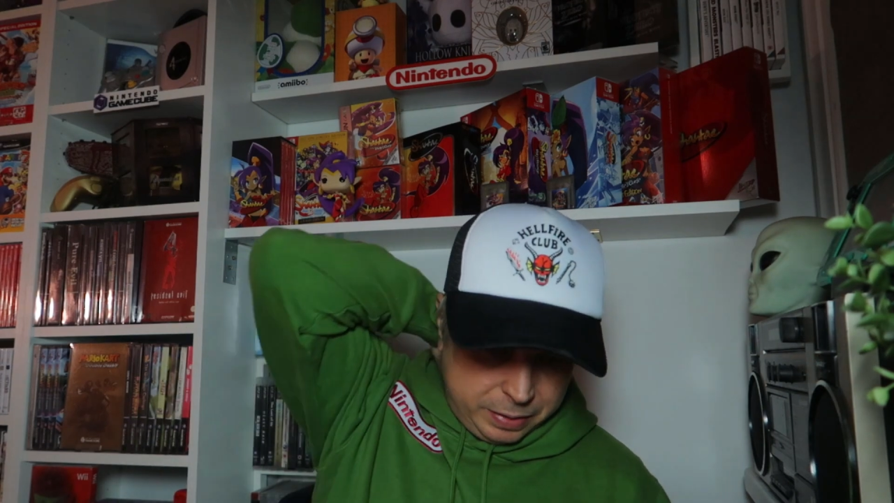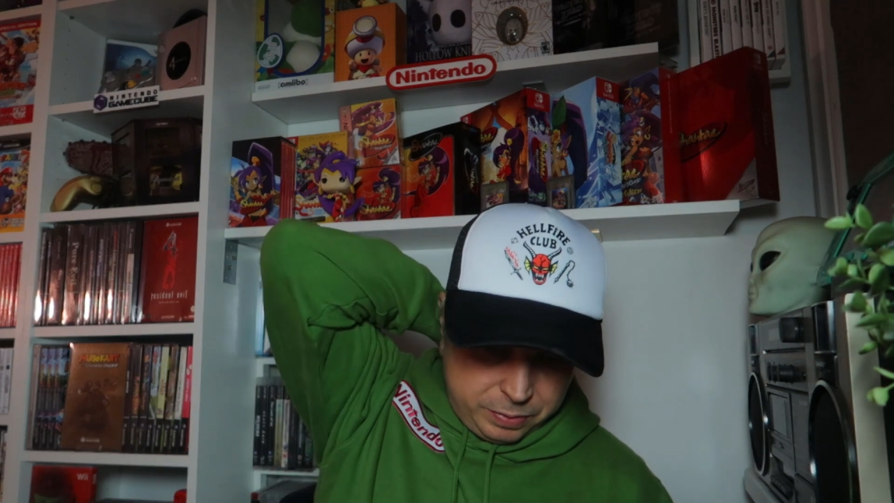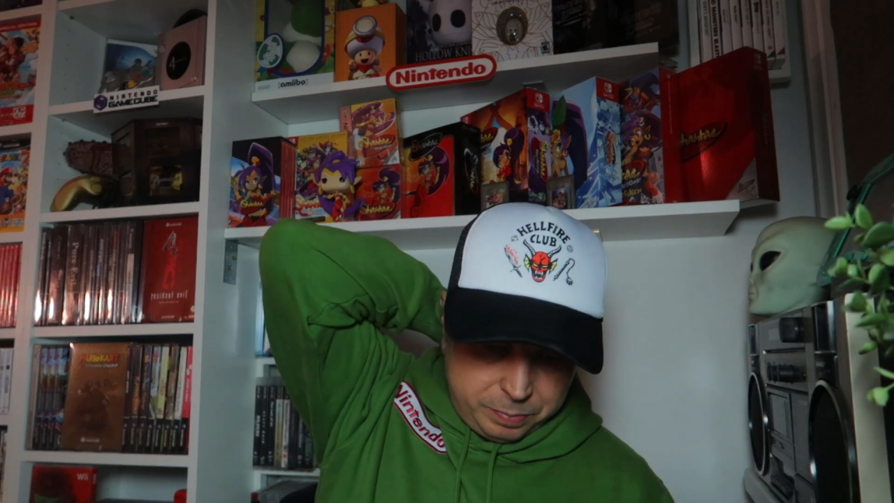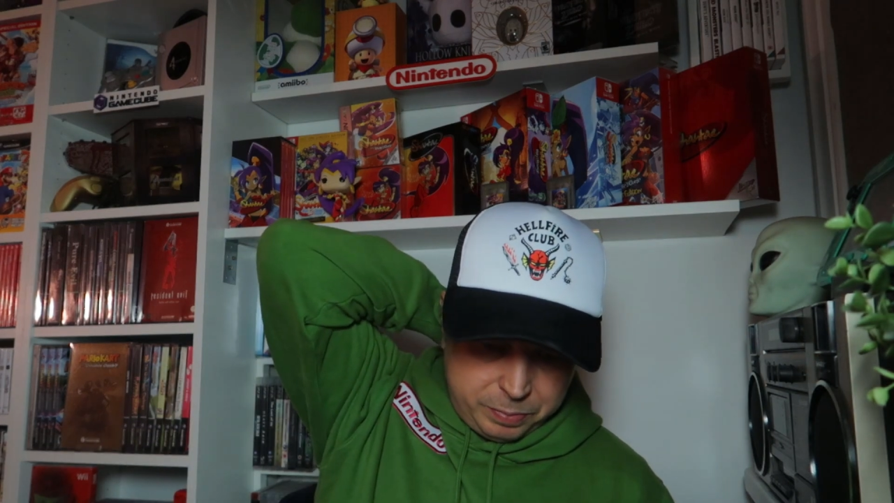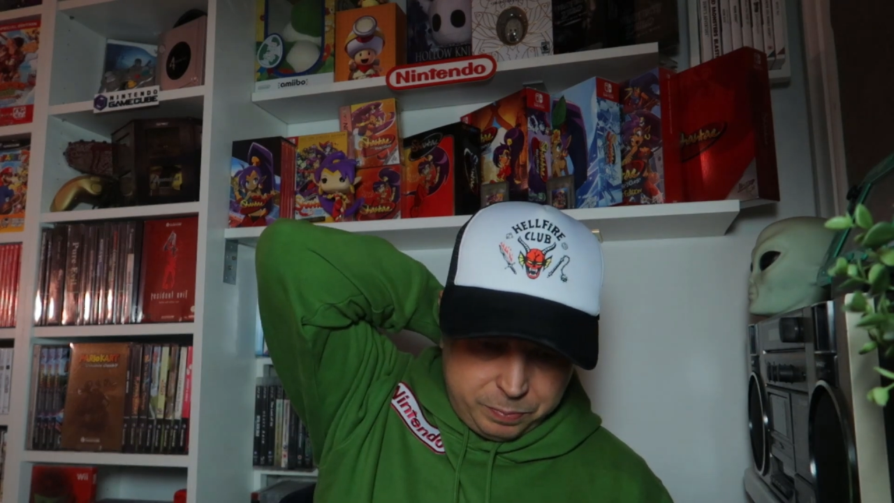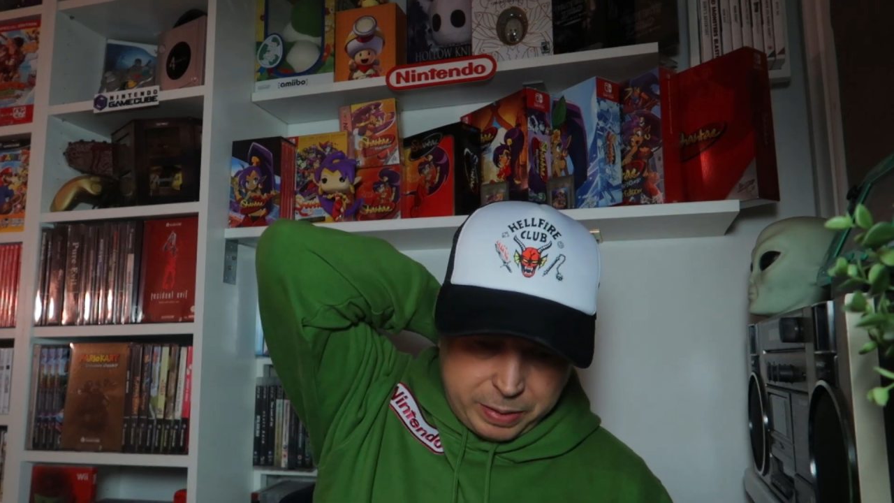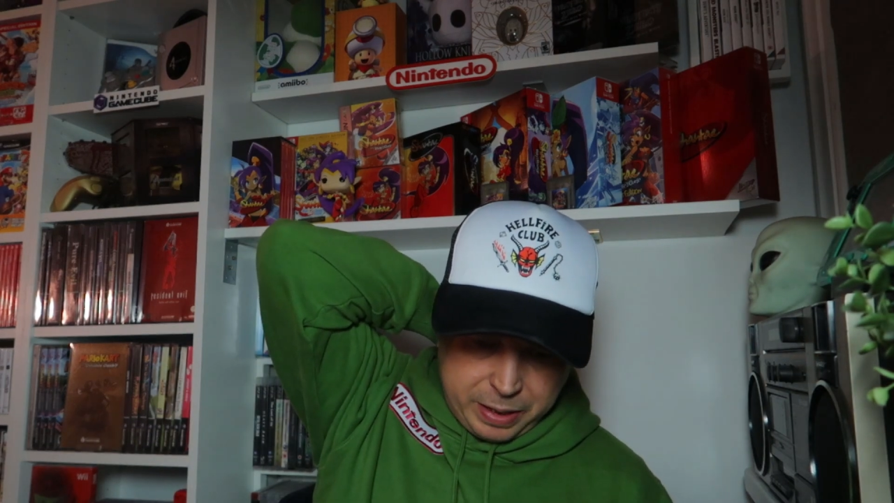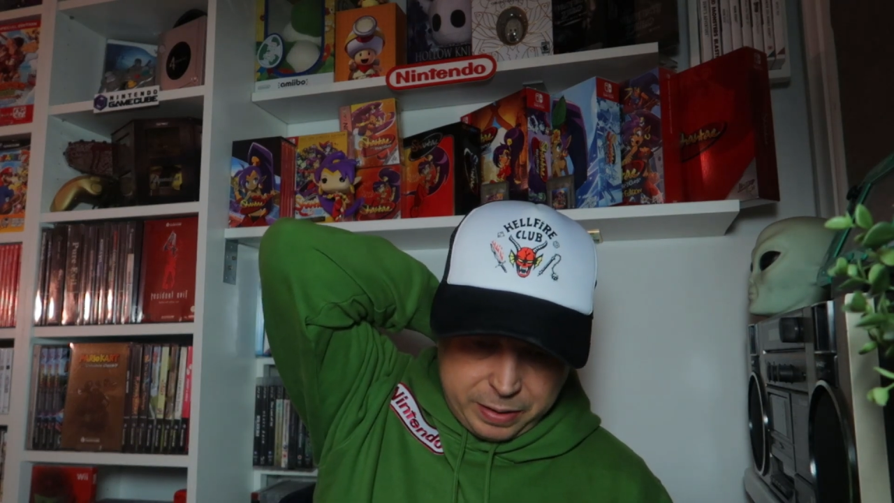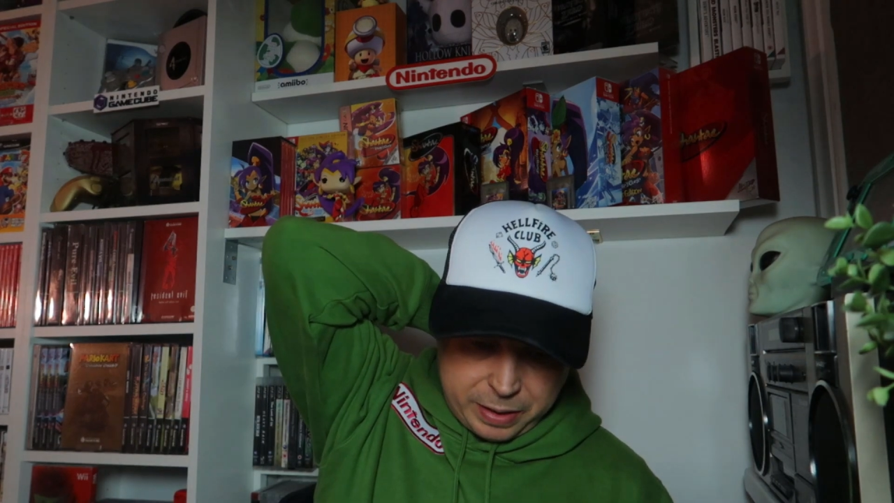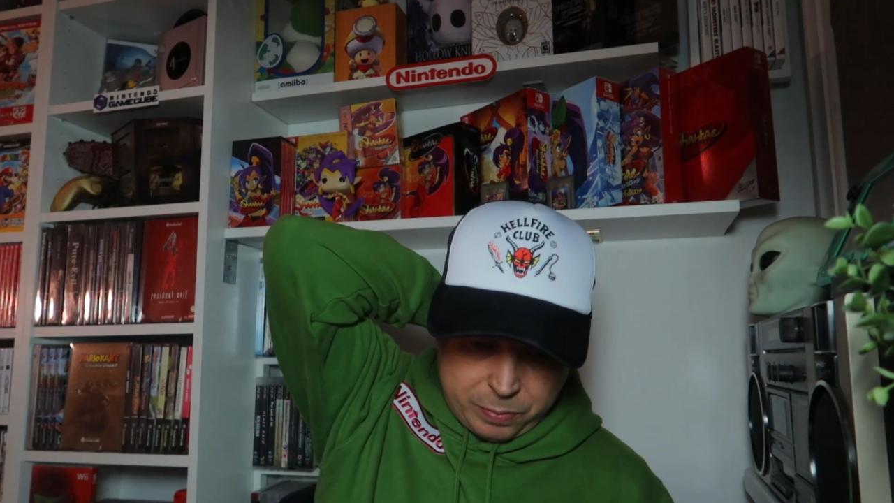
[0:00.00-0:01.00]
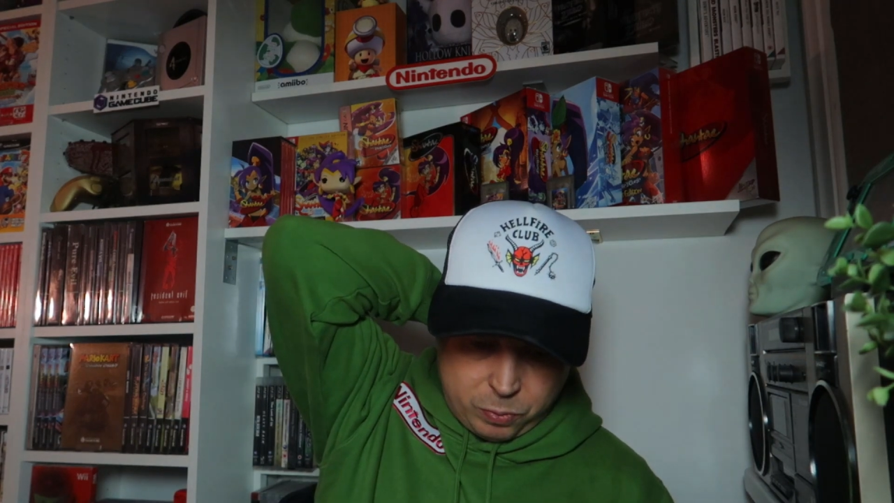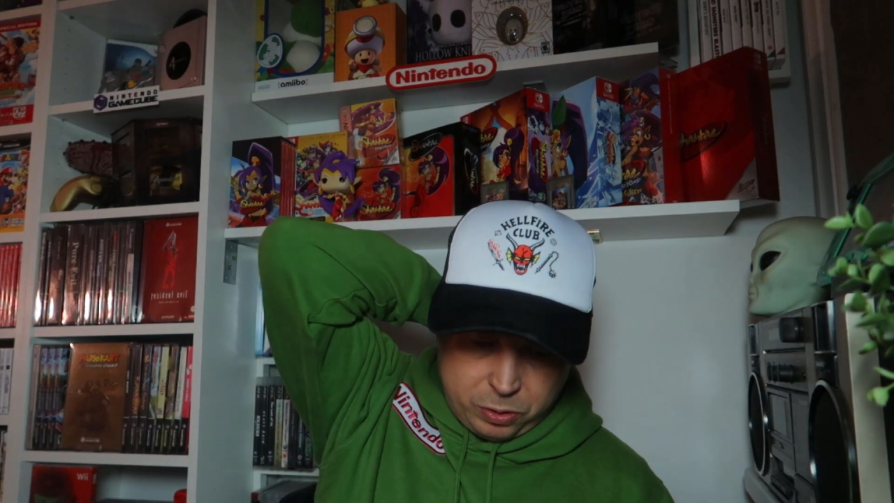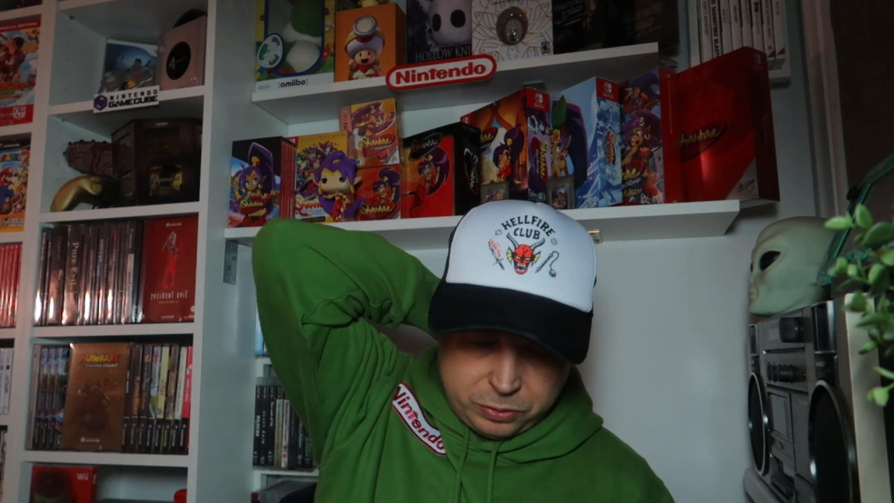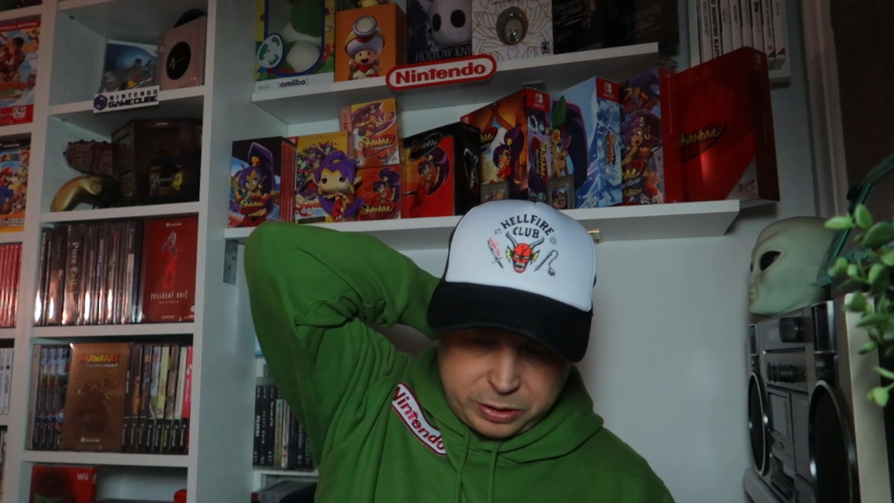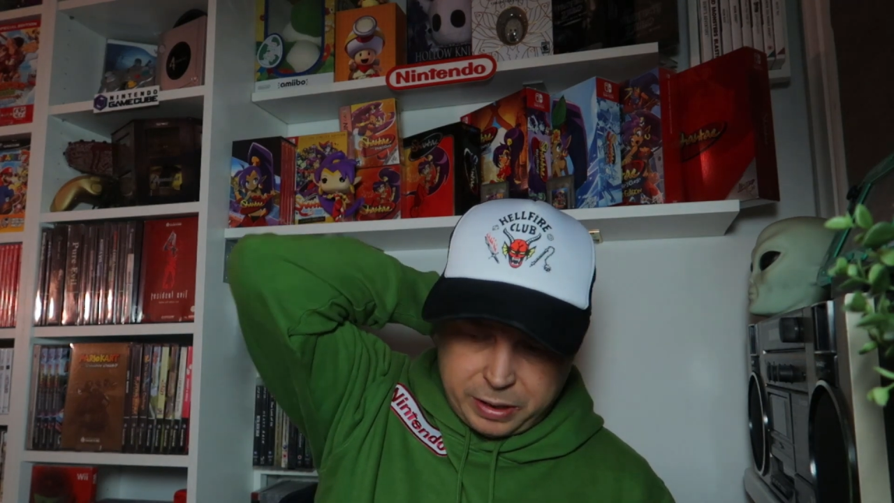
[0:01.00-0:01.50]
that I want.